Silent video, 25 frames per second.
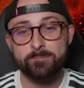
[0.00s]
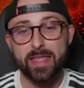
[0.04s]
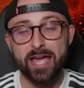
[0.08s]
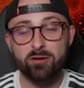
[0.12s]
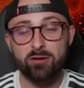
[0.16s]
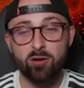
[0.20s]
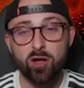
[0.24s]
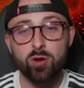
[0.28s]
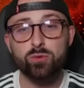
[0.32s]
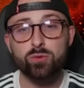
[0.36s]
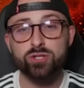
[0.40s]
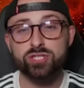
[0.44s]

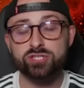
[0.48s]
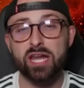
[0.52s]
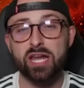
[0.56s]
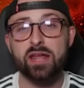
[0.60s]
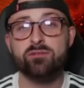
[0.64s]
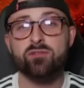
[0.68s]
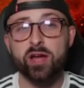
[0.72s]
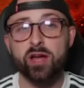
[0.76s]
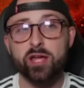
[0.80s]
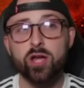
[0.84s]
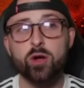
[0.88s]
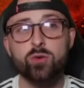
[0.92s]
And I would,
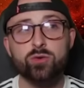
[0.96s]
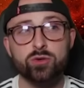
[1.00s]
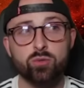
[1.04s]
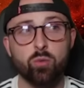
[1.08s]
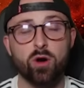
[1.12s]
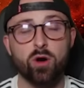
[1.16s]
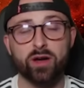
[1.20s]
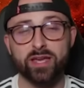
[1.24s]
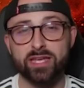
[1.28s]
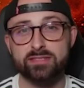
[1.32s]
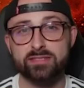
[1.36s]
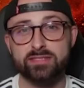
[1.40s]
if I owned
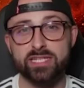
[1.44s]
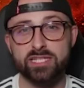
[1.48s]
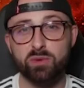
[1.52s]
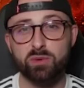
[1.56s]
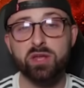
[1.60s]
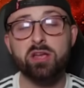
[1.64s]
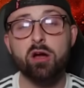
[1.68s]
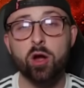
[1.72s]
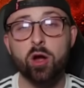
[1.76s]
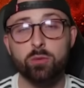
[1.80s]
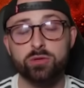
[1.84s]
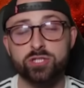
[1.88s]
Watkins
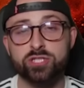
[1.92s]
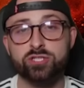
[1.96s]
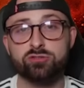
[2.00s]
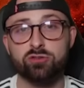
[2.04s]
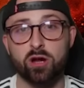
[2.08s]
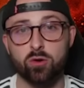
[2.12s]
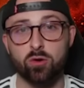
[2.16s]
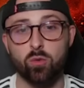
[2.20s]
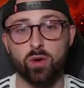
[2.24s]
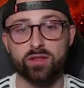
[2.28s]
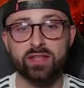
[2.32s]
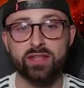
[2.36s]
this week, I would
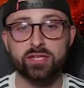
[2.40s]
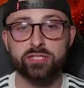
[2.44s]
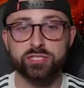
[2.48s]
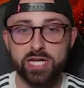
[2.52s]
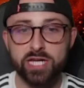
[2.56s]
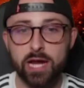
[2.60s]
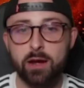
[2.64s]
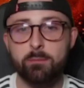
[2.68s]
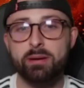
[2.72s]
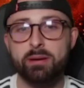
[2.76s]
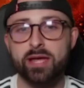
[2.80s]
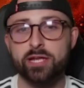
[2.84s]
struggle. I think
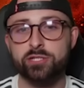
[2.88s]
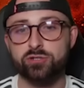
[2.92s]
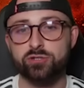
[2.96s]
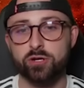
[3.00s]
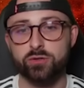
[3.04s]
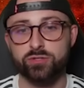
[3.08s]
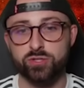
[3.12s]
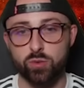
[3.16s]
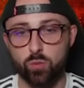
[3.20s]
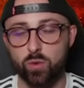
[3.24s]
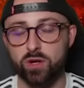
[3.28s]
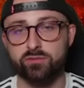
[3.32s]
João
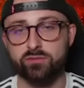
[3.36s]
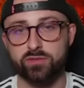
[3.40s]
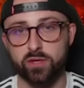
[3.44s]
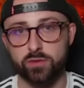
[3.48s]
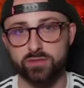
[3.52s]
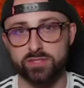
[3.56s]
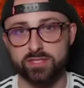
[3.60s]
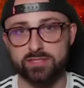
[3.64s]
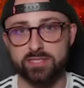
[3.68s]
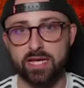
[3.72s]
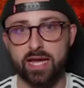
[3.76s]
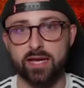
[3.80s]
Pedro to one of
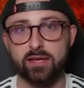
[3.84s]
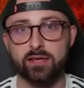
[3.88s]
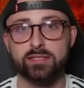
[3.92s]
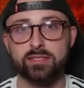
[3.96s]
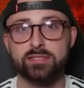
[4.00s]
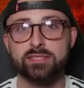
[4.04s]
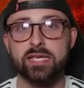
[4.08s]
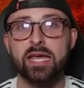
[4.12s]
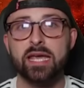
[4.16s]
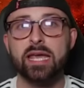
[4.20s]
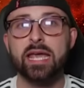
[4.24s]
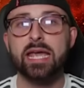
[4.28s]
those
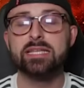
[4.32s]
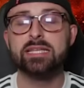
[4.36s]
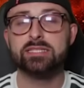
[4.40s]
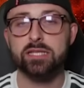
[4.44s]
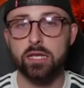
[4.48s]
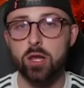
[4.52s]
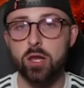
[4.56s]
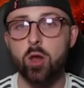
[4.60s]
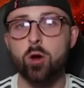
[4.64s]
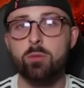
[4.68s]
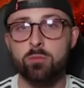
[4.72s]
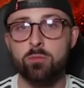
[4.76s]
attackers
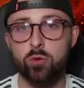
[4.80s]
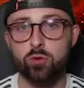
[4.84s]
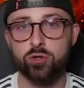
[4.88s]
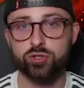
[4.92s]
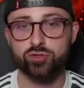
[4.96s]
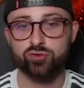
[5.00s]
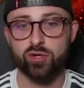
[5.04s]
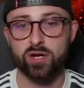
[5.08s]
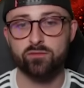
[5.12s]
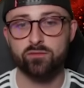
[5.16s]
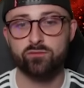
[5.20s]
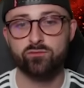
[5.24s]
is a lot
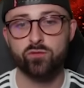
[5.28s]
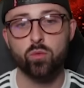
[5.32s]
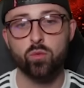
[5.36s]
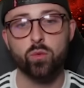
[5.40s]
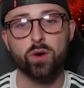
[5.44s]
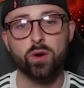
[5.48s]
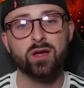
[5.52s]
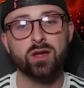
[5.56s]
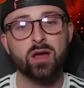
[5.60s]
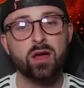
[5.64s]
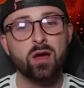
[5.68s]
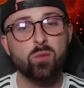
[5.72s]
more
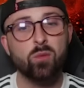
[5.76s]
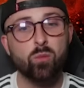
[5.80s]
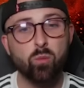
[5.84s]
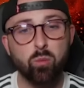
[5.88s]
straightforward.